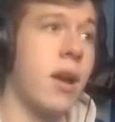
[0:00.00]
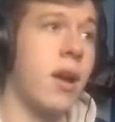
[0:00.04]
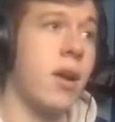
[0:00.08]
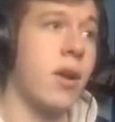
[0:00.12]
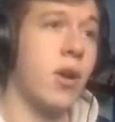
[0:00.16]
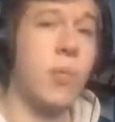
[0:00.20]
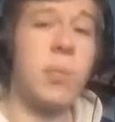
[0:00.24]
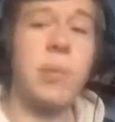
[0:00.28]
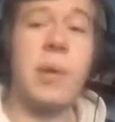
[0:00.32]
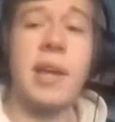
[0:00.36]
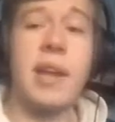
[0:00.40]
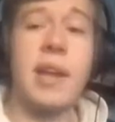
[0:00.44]

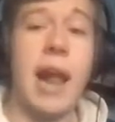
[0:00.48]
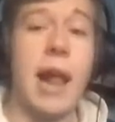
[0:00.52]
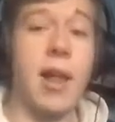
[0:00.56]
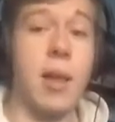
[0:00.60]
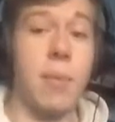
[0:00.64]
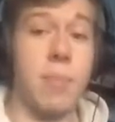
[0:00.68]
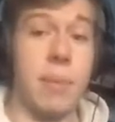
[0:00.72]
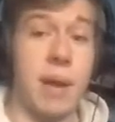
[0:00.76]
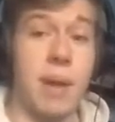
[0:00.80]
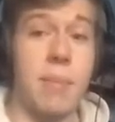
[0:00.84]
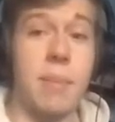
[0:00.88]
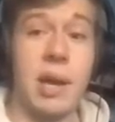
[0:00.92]
You're playing
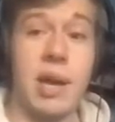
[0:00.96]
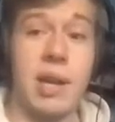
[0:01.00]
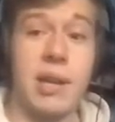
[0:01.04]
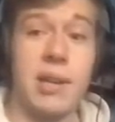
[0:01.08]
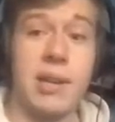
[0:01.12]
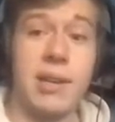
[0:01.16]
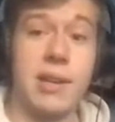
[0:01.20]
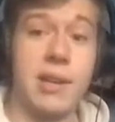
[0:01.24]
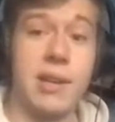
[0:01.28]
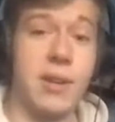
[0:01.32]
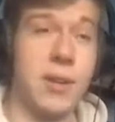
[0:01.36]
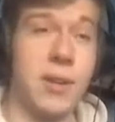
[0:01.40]
Alabama.
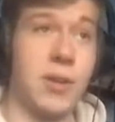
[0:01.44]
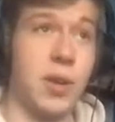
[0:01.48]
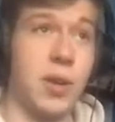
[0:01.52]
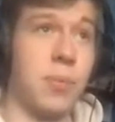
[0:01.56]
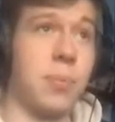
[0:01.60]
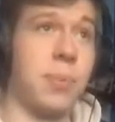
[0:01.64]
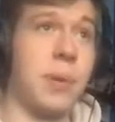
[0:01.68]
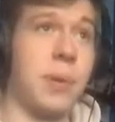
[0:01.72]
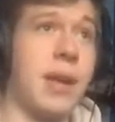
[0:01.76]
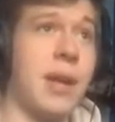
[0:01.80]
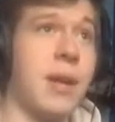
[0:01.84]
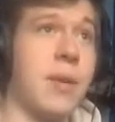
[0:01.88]
You're
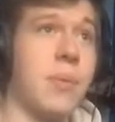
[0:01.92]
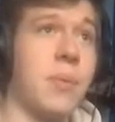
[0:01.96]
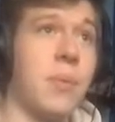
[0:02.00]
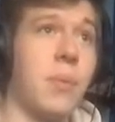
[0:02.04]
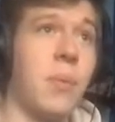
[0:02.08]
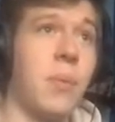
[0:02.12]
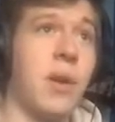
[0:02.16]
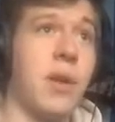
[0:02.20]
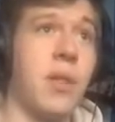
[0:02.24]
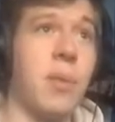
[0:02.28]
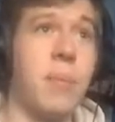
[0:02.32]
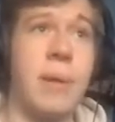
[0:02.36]
playing
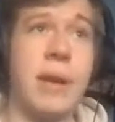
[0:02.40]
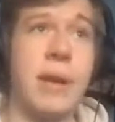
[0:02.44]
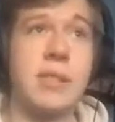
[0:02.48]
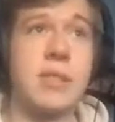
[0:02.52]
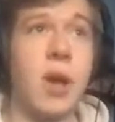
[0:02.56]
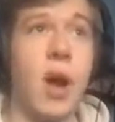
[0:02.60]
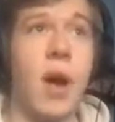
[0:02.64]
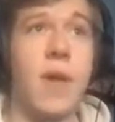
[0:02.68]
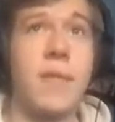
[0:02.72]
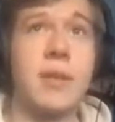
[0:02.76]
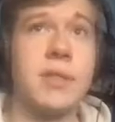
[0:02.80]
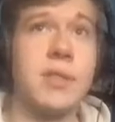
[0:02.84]
one of the best
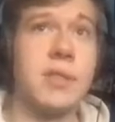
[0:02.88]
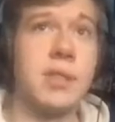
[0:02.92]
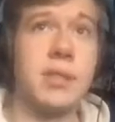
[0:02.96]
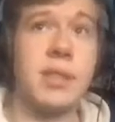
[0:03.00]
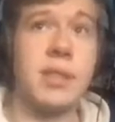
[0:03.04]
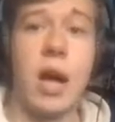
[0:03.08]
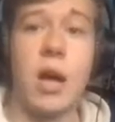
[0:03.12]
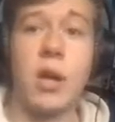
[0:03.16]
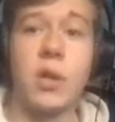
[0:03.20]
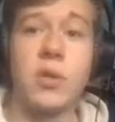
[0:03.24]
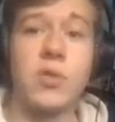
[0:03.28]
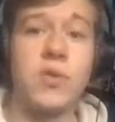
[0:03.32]
offenses
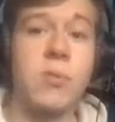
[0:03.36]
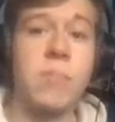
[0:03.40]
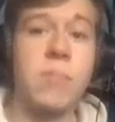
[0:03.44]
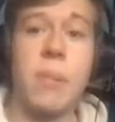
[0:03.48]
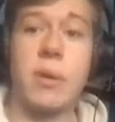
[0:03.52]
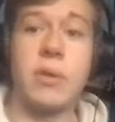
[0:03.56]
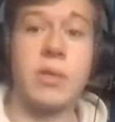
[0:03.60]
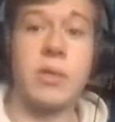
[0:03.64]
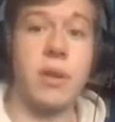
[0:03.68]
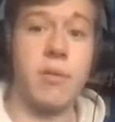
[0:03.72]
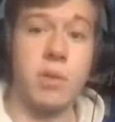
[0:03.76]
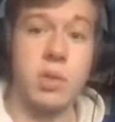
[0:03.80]
college
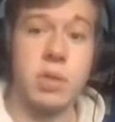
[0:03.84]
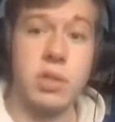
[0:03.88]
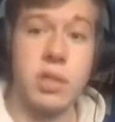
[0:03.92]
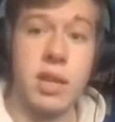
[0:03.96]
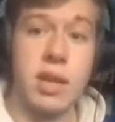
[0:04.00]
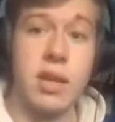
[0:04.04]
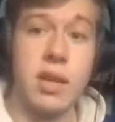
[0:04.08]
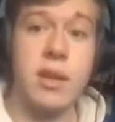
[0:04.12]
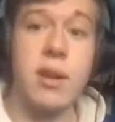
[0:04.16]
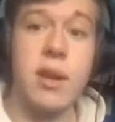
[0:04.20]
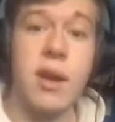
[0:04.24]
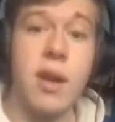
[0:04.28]
football's ever
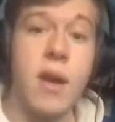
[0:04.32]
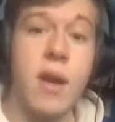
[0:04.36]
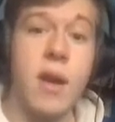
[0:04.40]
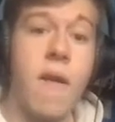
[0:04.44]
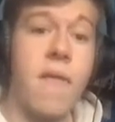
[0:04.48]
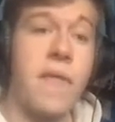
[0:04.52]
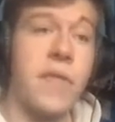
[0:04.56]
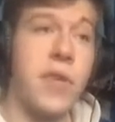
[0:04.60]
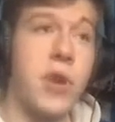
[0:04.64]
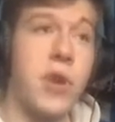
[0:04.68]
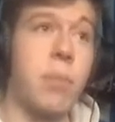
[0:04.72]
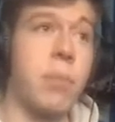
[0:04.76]
seen.
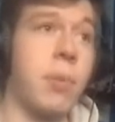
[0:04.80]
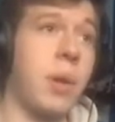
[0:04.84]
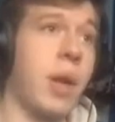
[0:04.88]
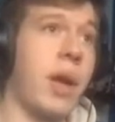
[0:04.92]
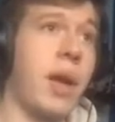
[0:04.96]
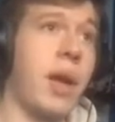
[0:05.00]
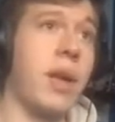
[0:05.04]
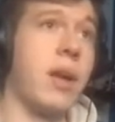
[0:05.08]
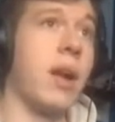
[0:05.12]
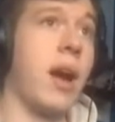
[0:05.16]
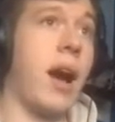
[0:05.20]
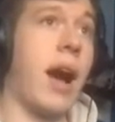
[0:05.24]
You're
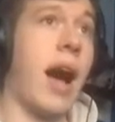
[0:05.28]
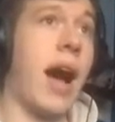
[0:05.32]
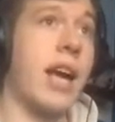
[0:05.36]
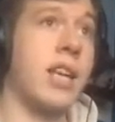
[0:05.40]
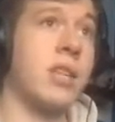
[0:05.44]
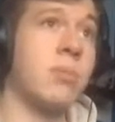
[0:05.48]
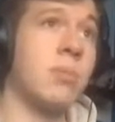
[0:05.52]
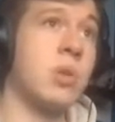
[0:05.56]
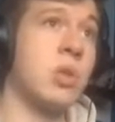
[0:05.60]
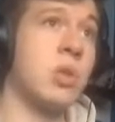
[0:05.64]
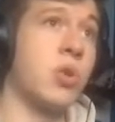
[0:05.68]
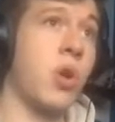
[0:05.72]
playing a
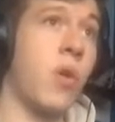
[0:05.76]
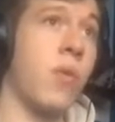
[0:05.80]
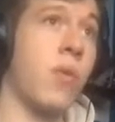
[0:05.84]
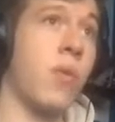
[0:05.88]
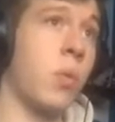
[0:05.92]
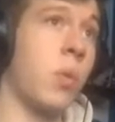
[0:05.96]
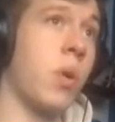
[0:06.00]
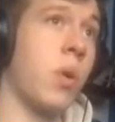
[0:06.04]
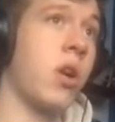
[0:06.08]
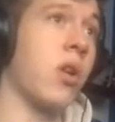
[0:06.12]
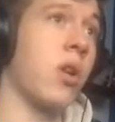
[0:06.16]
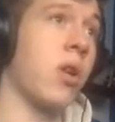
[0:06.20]
Heisman Trophy
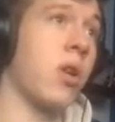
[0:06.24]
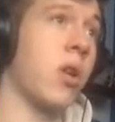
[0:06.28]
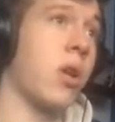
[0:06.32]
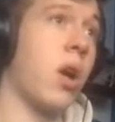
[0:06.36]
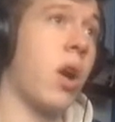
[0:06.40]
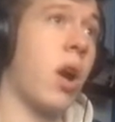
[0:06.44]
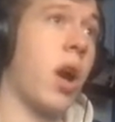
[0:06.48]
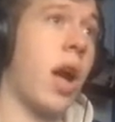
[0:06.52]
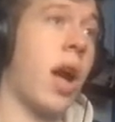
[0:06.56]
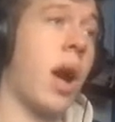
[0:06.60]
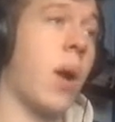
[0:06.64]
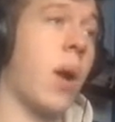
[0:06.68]
winner
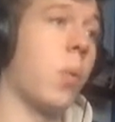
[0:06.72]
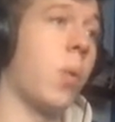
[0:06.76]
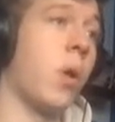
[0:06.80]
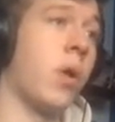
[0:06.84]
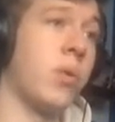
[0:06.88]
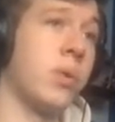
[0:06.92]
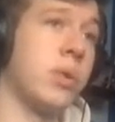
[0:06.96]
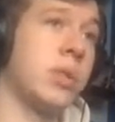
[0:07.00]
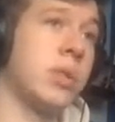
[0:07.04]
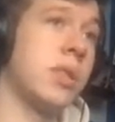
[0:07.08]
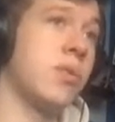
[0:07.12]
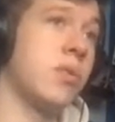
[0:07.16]
at one
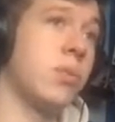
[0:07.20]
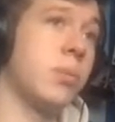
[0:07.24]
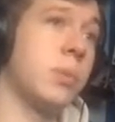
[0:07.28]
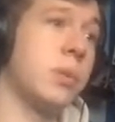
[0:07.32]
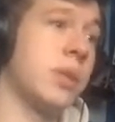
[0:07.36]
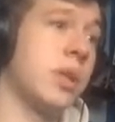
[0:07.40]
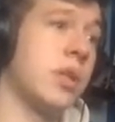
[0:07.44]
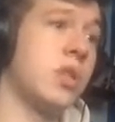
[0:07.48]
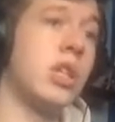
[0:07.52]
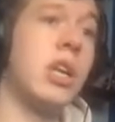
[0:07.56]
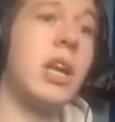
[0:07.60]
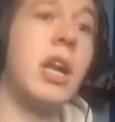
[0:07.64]
receiver
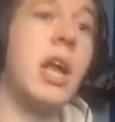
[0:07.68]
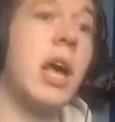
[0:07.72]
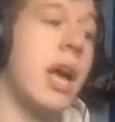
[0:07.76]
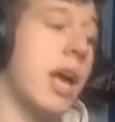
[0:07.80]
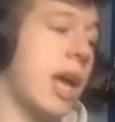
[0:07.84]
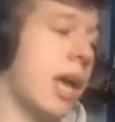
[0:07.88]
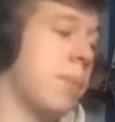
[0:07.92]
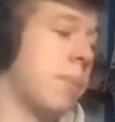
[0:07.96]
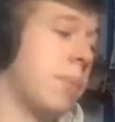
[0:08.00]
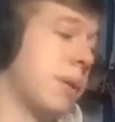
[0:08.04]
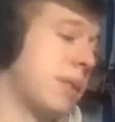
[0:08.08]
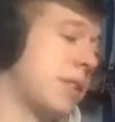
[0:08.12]
position
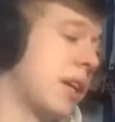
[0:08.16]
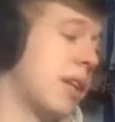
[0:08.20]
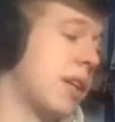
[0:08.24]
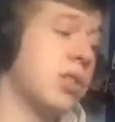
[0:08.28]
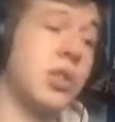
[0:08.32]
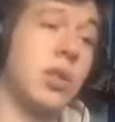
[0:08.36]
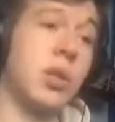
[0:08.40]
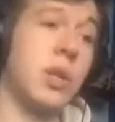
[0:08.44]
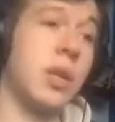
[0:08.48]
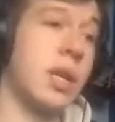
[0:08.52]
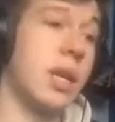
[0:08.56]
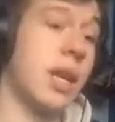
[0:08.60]
and
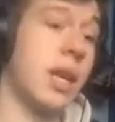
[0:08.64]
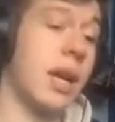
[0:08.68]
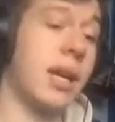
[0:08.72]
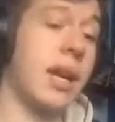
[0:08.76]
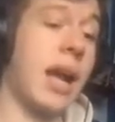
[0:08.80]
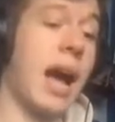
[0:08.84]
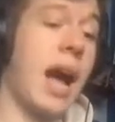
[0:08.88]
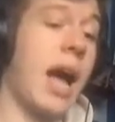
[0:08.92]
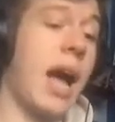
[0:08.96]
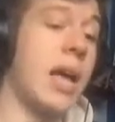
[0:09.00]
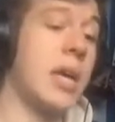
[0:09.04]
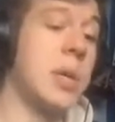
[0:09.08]
potentially a
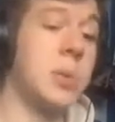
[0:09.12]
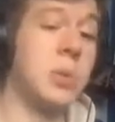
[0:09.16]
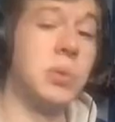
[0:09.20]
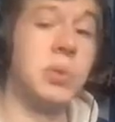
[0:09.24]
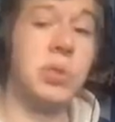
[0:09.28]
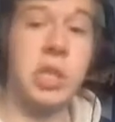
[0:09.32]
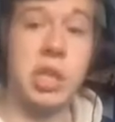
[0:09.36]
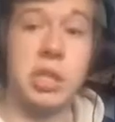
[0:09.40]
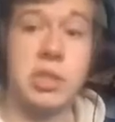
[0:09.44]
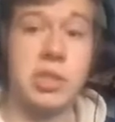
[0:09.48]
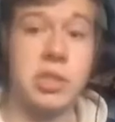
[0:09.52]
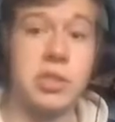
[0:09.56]
guy who's
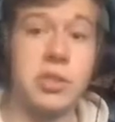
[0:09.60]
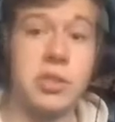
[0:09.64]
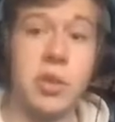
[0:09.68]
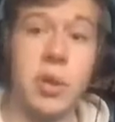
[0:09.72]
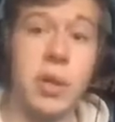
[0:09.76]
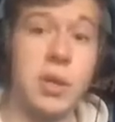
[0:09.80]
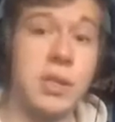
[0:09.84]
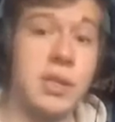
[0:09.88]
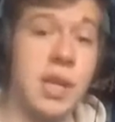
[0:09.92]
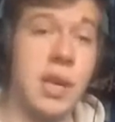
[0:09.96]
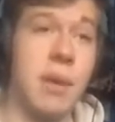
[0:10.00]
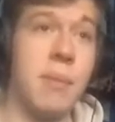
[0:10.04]
just as
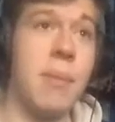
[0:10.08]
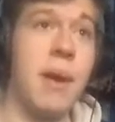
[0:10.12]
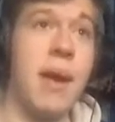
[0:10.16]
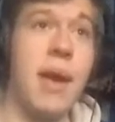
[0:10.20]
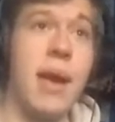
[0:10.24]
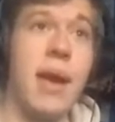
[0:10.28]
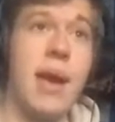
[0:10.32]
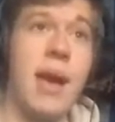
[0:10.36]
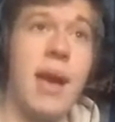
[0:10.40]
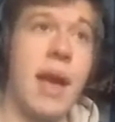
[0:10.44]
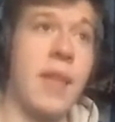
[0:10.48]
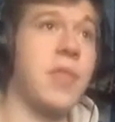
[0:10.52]
good as him
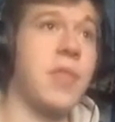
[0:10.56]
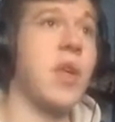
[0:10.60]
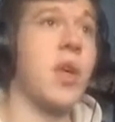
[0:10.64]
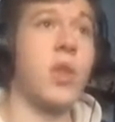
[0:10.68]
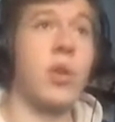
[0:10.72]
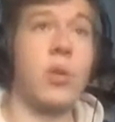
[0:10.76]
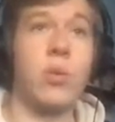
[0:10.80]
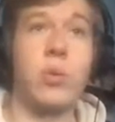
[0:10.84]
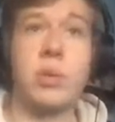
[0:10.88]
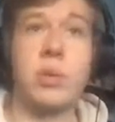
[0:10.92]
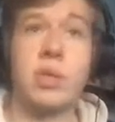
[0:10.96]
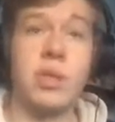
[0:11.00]
at the
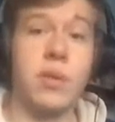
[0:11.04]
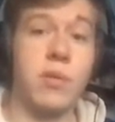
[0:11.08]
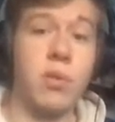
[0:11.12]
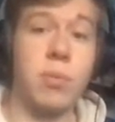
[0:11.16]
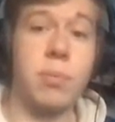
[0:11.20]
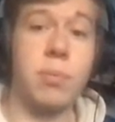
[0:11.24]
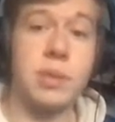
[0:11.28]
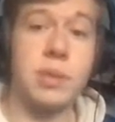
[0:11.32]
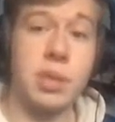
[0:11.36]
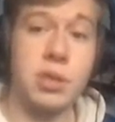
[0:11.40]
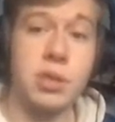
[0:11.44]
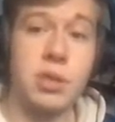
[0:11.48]
other receiver
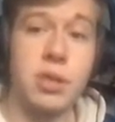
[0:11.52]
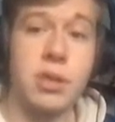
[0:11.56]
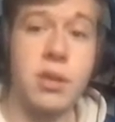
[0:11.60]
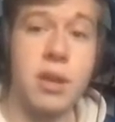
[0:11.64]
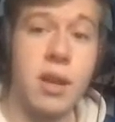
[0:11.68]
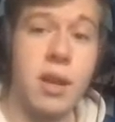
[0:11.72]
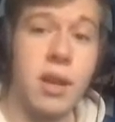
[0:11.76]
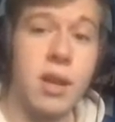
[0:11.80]
position.